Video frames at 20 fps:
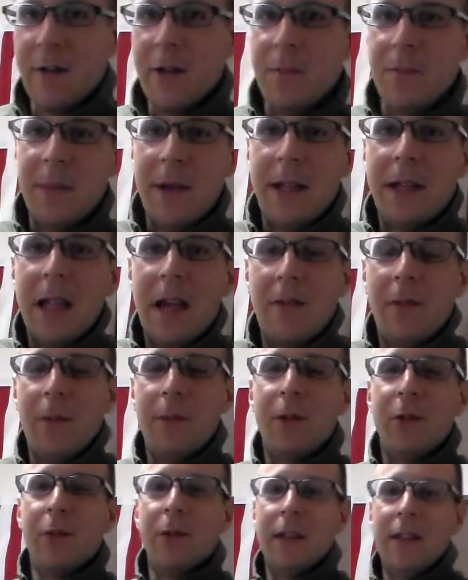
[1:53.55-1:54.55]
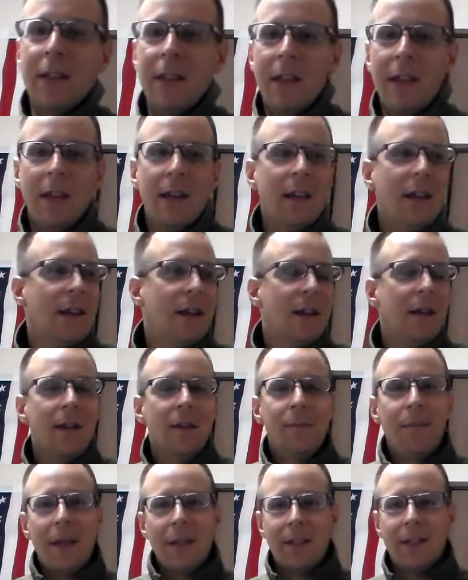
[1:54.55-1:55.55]
of your mid-level between the
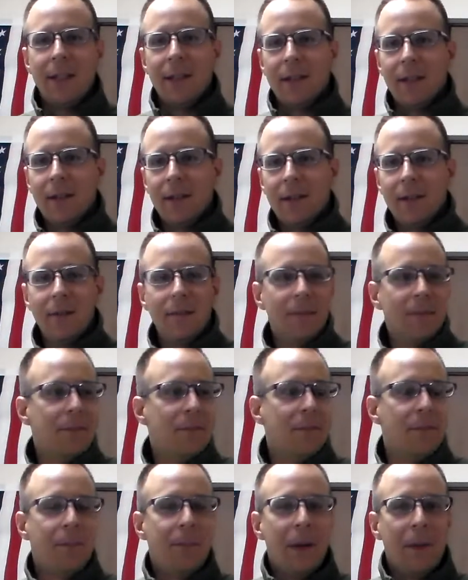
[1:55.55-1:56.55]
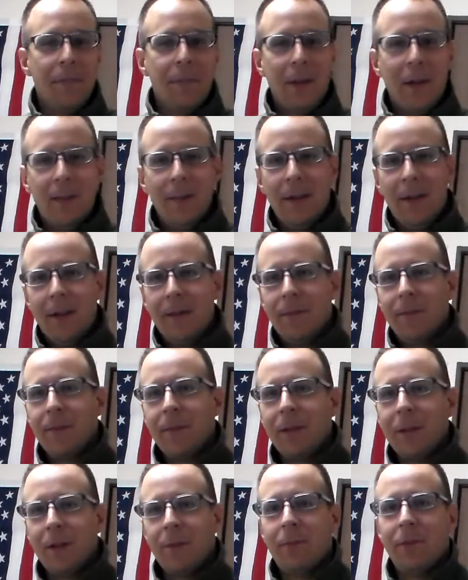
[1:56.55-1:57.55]
basic bump helmet,
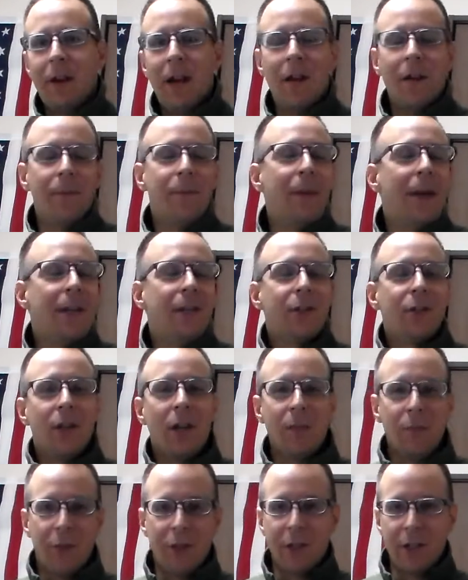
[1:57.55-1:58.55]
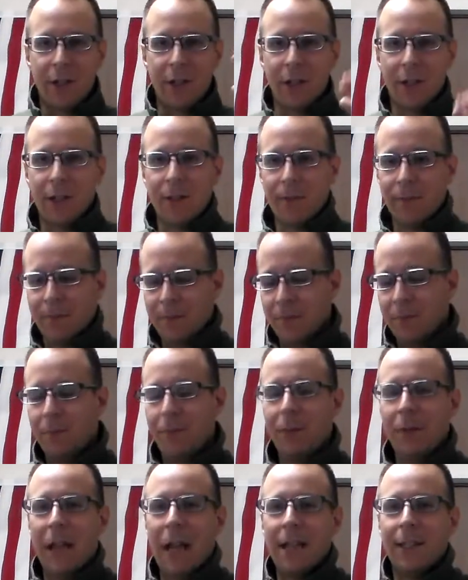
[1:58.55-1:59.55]
or prior base jump, which is just
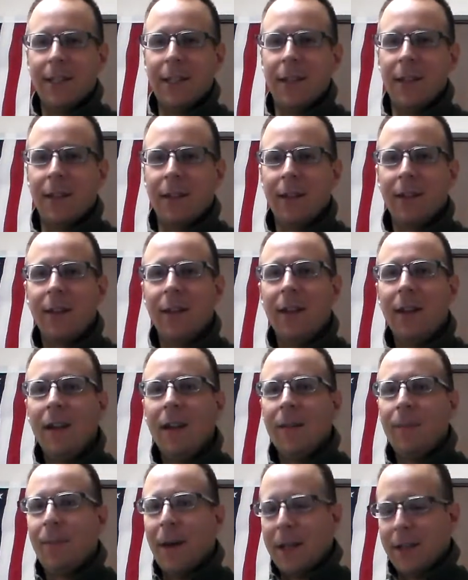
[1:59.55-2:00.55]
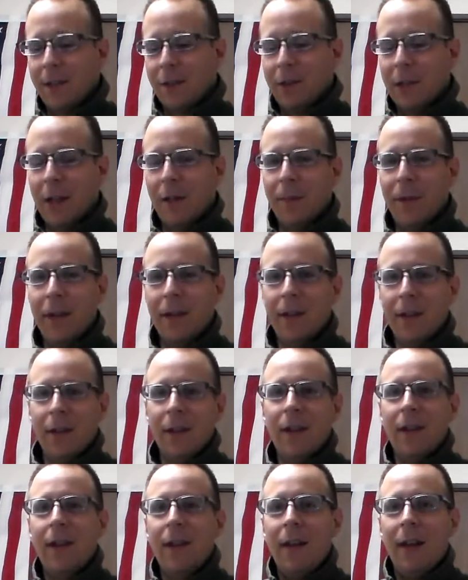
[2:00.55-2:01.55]
plastic bicycle helmet,
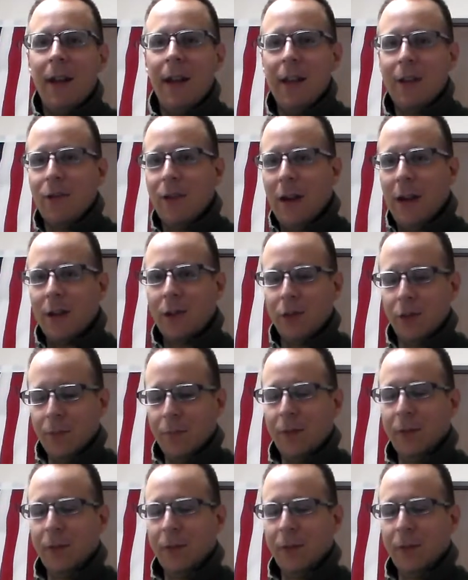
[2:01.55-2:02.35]
and your actual